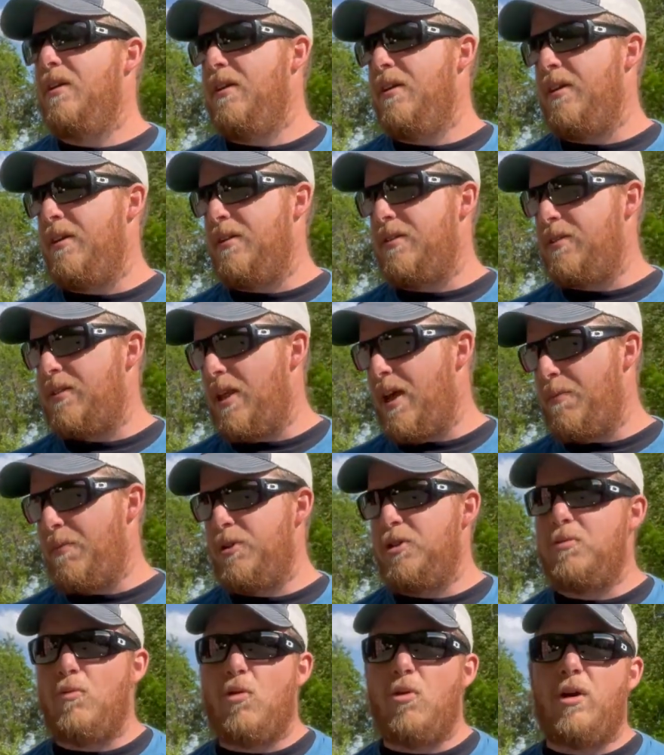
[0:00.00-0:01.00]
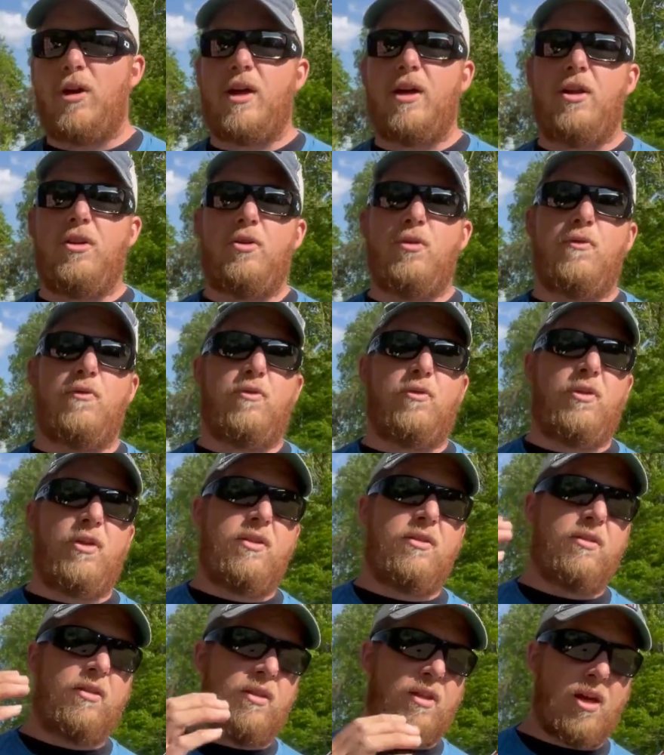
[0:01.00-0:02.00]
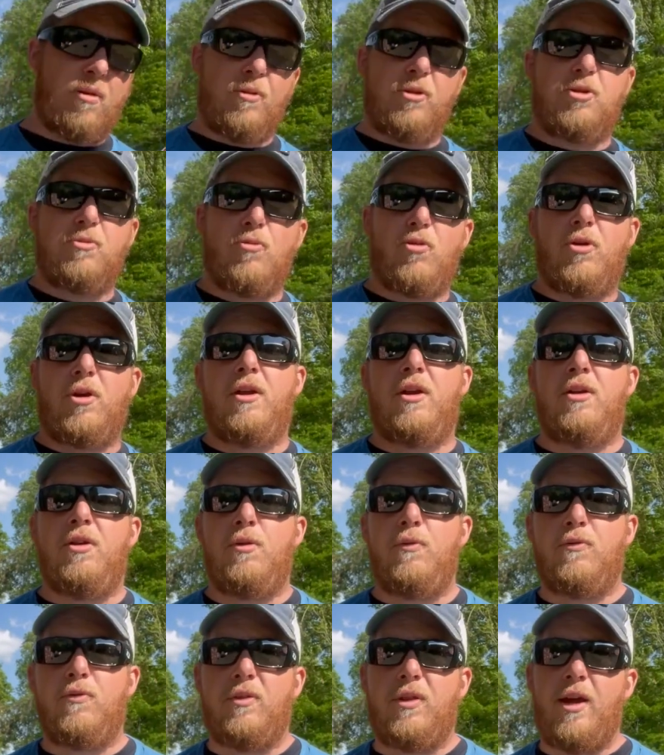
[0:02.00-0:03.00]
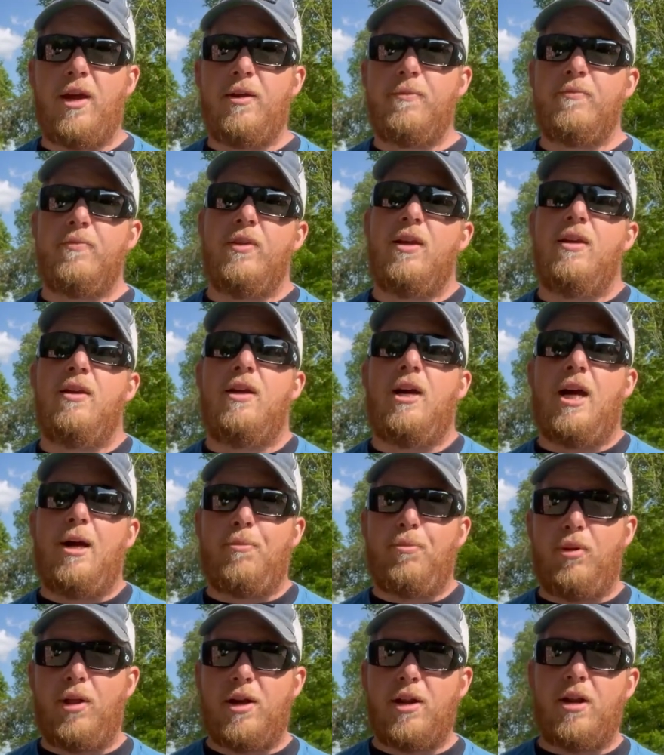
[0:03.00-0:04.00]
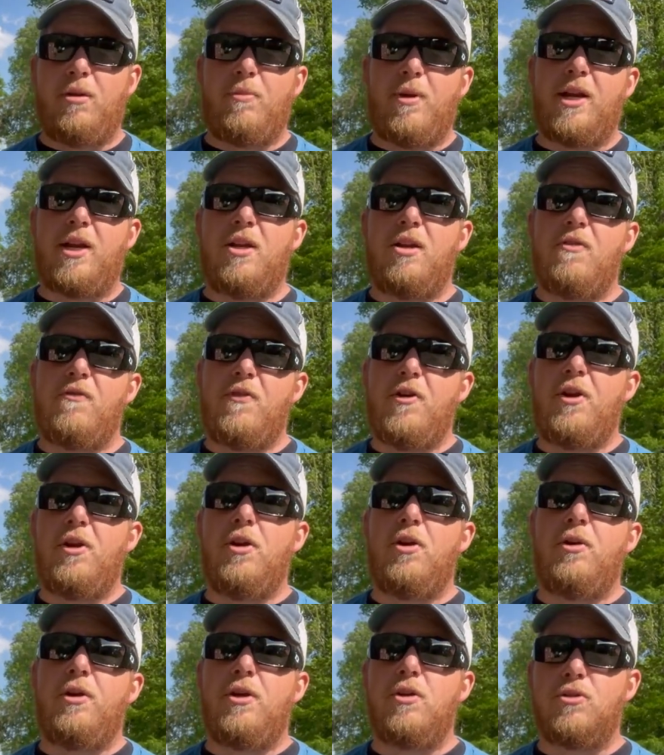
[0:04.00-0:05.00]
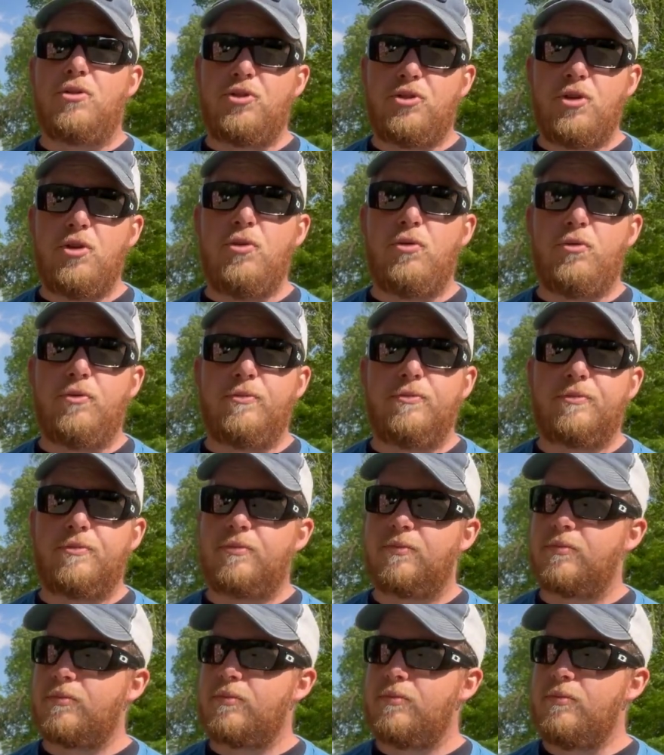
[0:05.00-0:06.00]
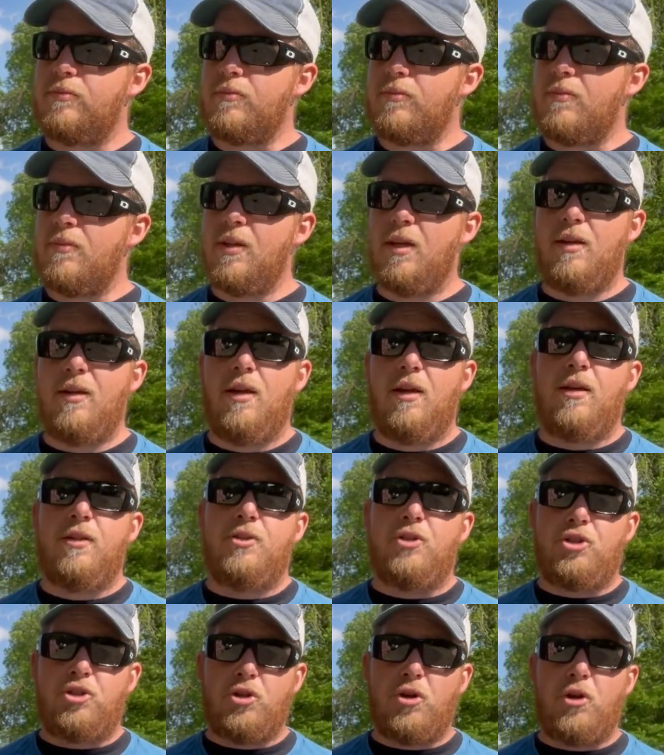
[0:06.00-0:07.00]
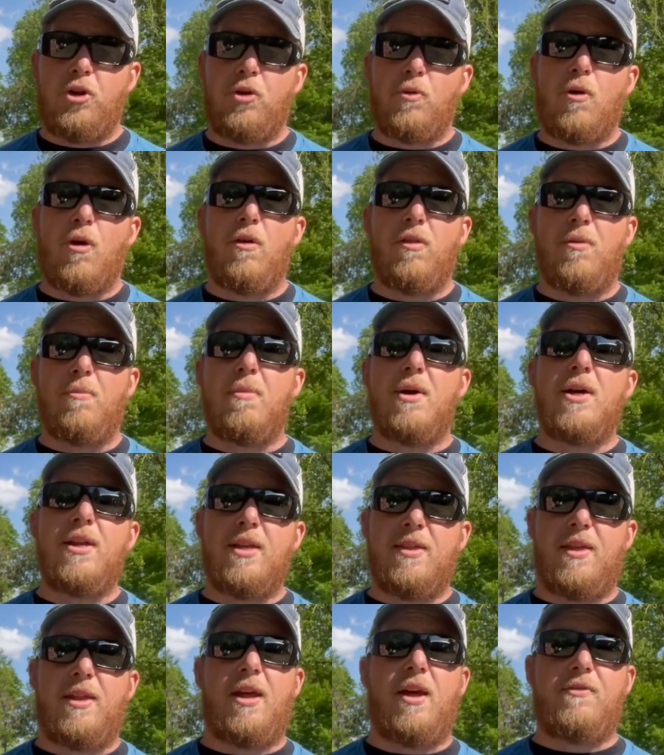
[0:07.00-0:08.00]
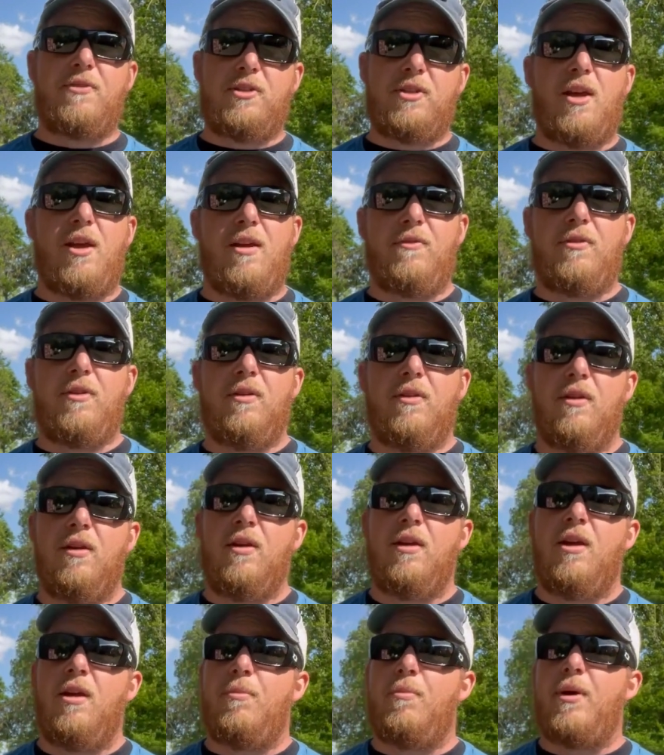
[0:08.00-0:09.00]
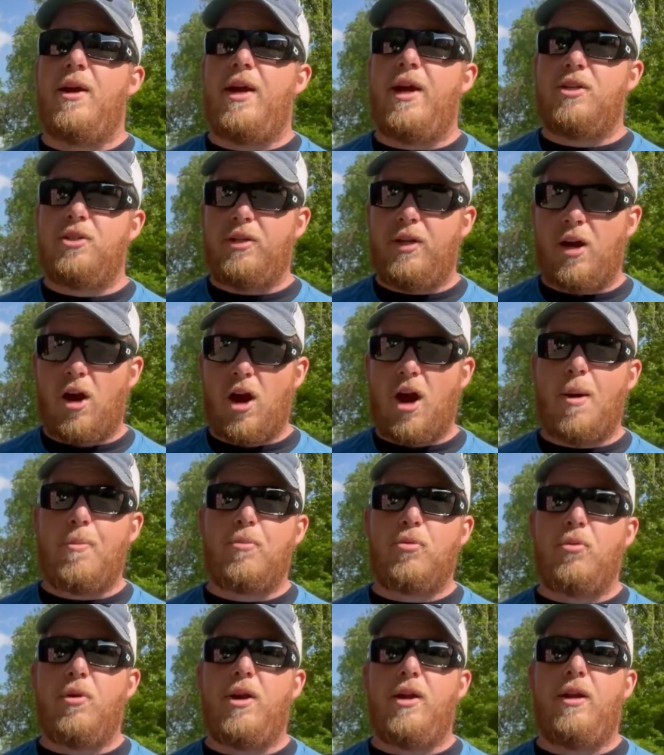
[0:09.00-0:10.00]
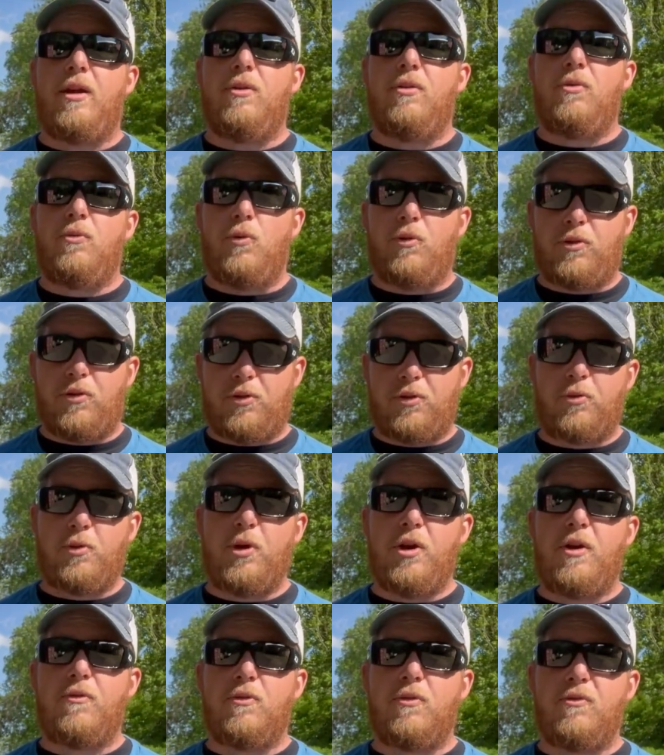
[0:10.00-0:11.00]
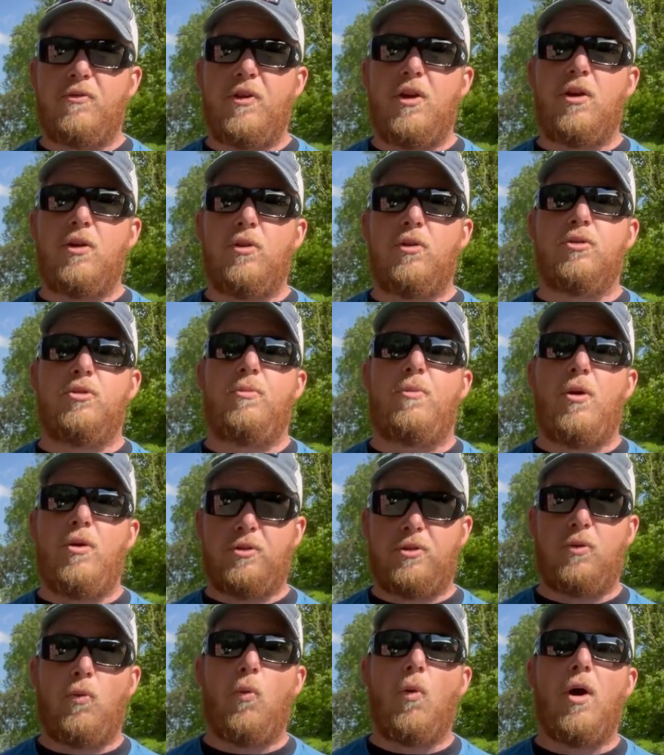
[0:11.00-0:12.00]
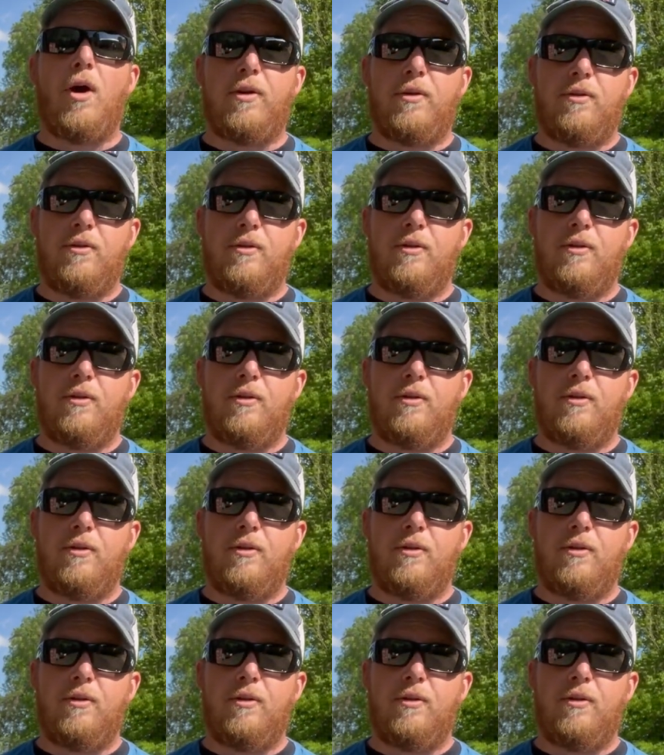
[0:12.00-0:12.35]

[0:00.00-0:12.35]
It's that much more I got to do for this, that much more I got to do for that. I plan on making a video here soon to show you all the money that I've saved by actually operating with 3 different vehicles opposed to 1.